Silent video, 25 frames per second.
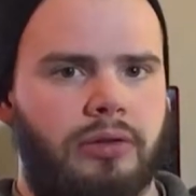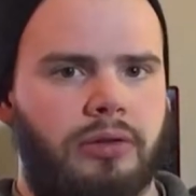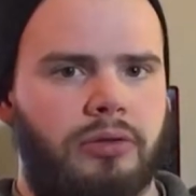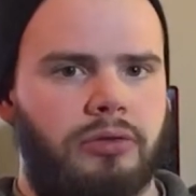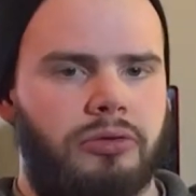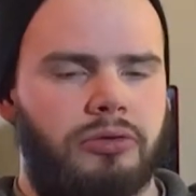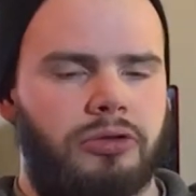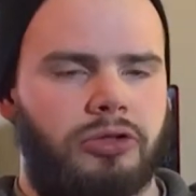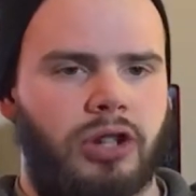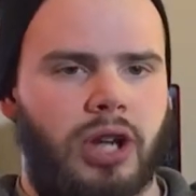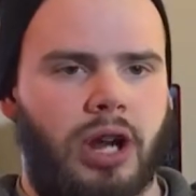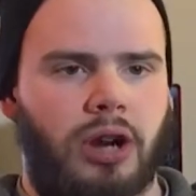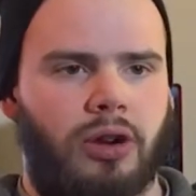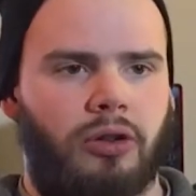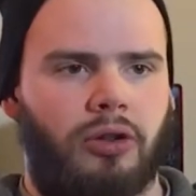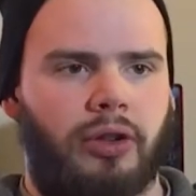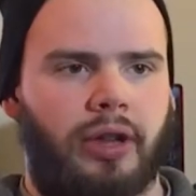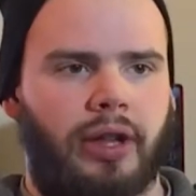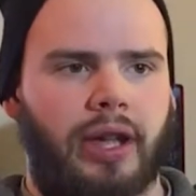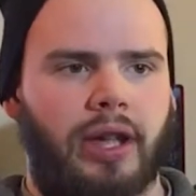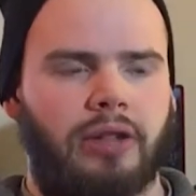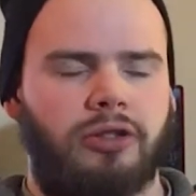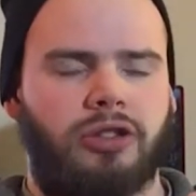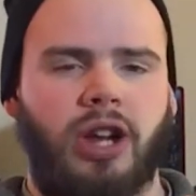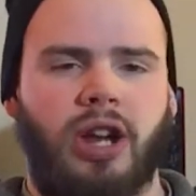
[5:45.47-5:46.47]

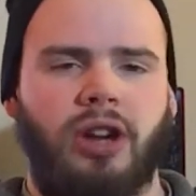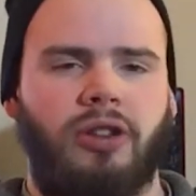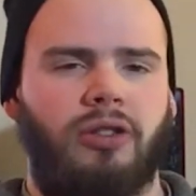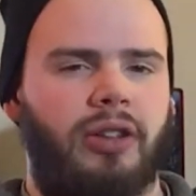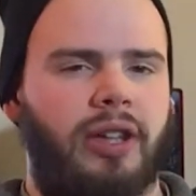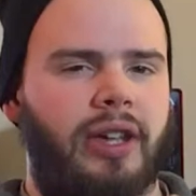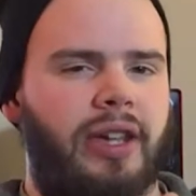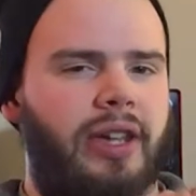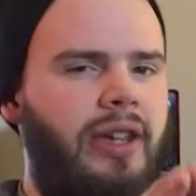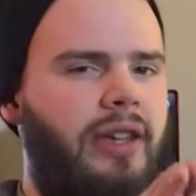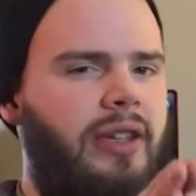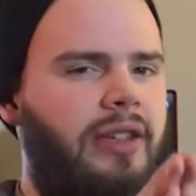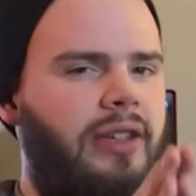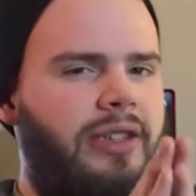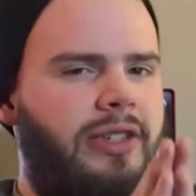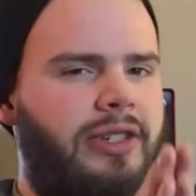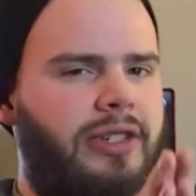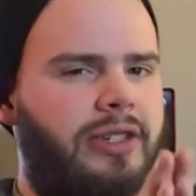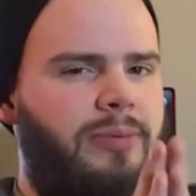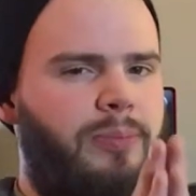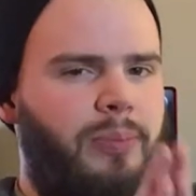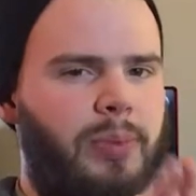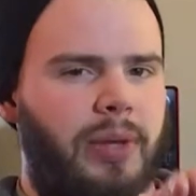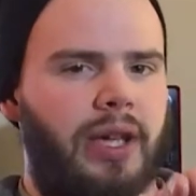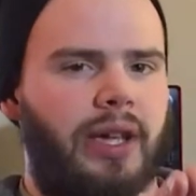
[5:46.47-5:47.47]
generally
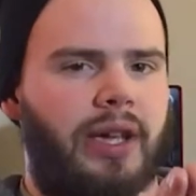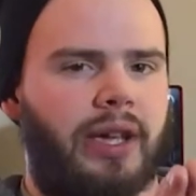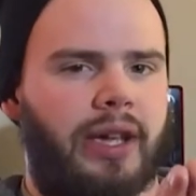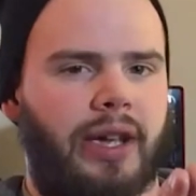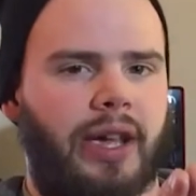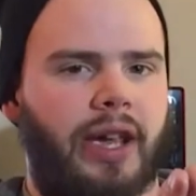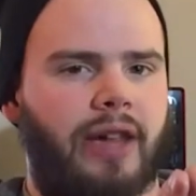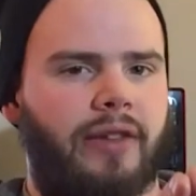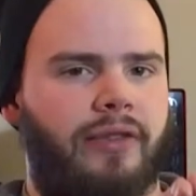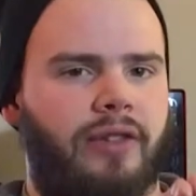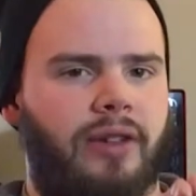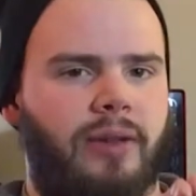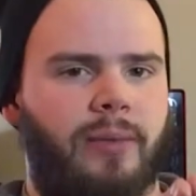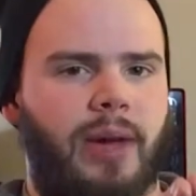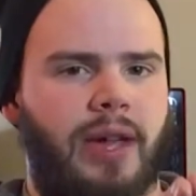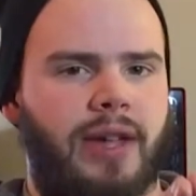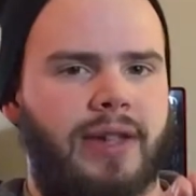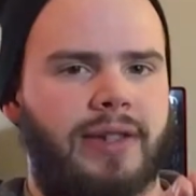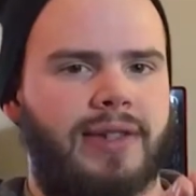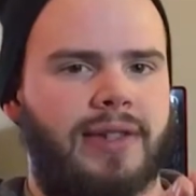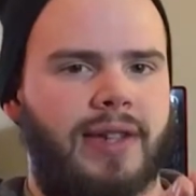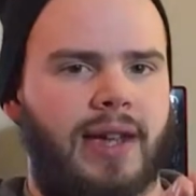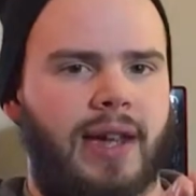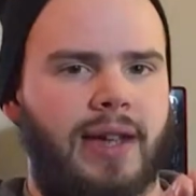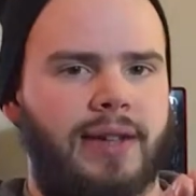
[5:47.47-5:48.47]
speaking, if it
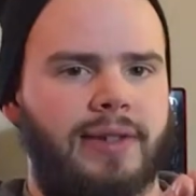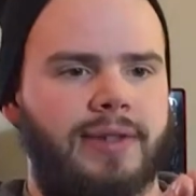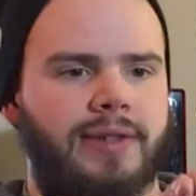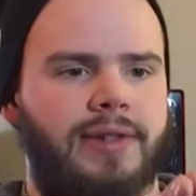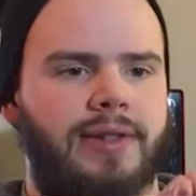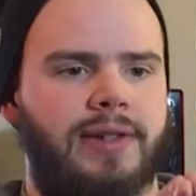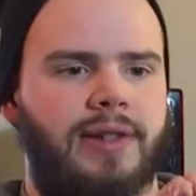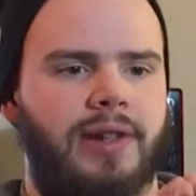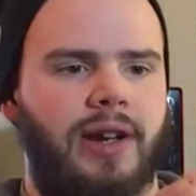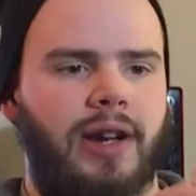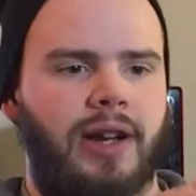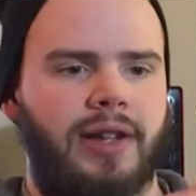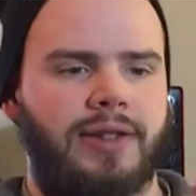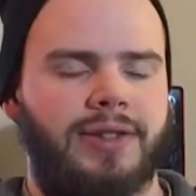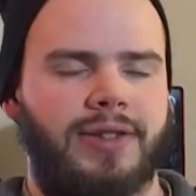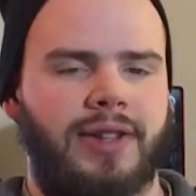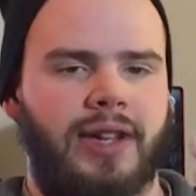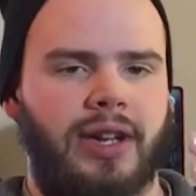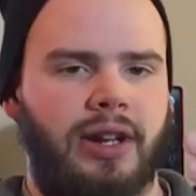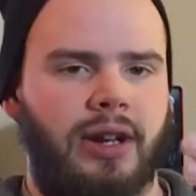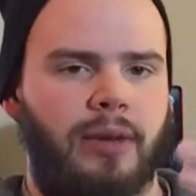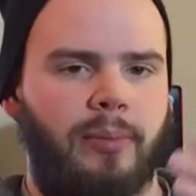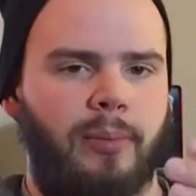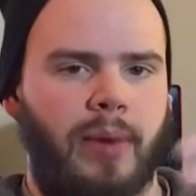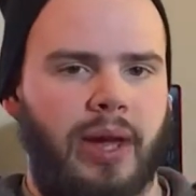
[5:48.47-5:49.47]
makes sense, it's
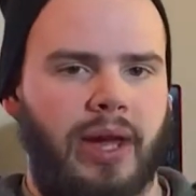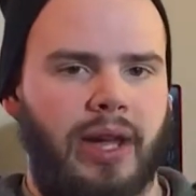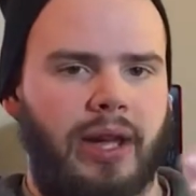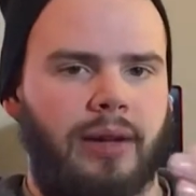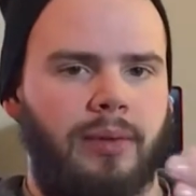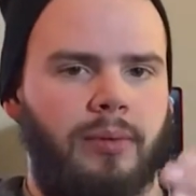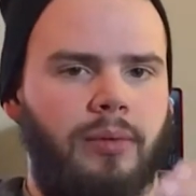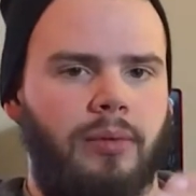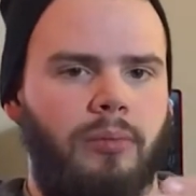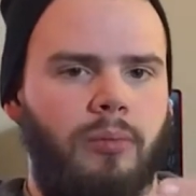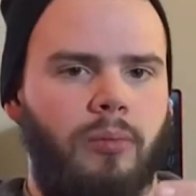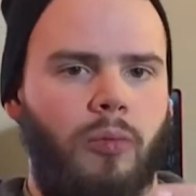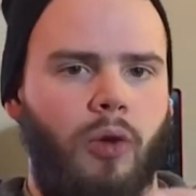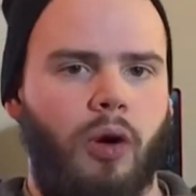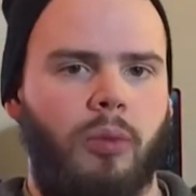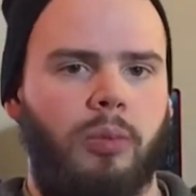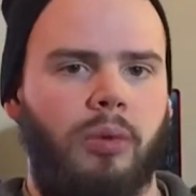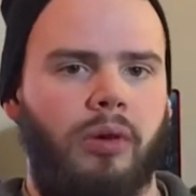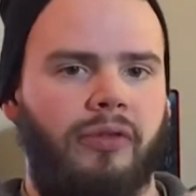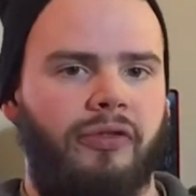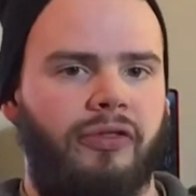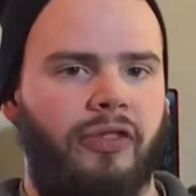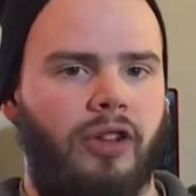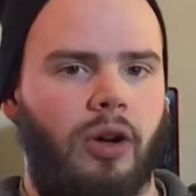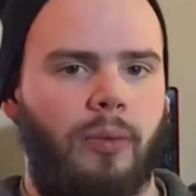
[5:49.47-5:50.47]
gonna make
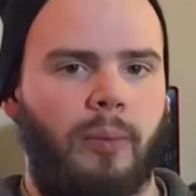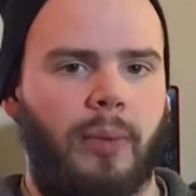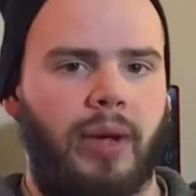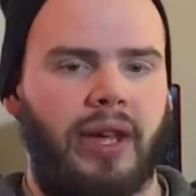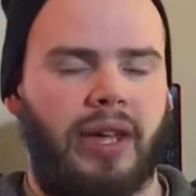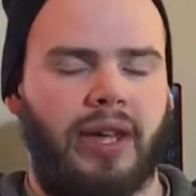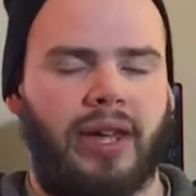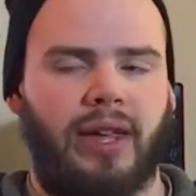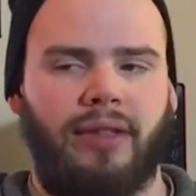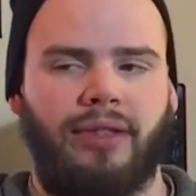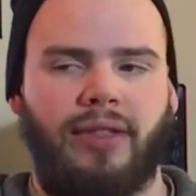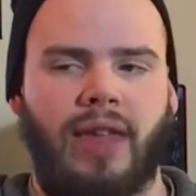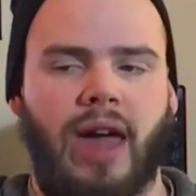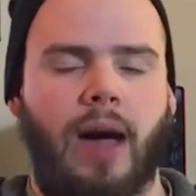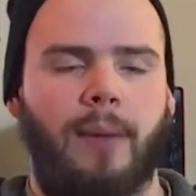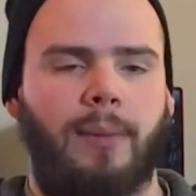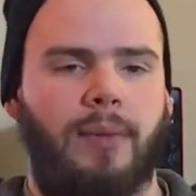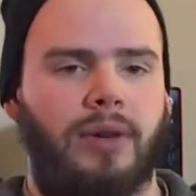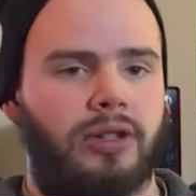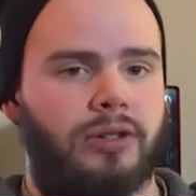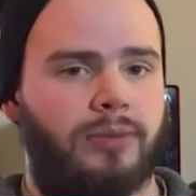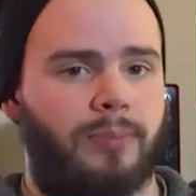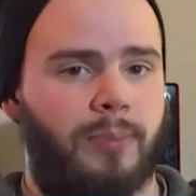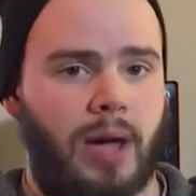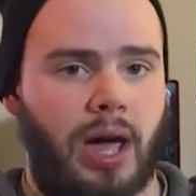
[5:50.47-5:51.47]
mobile filmmaking that
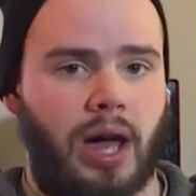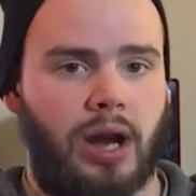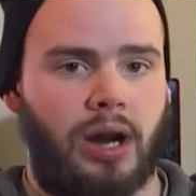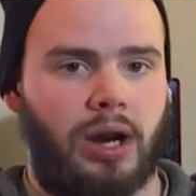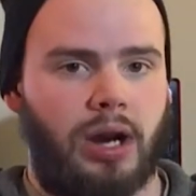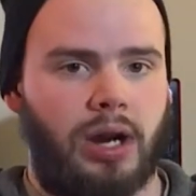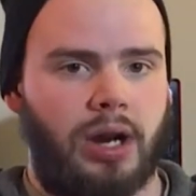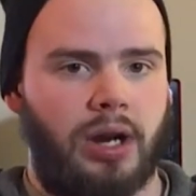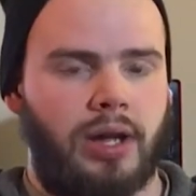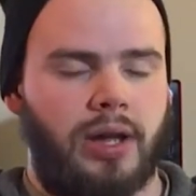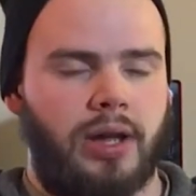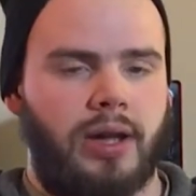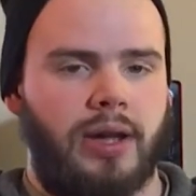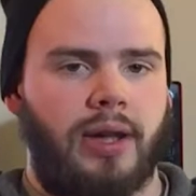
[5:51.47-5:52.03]
much better.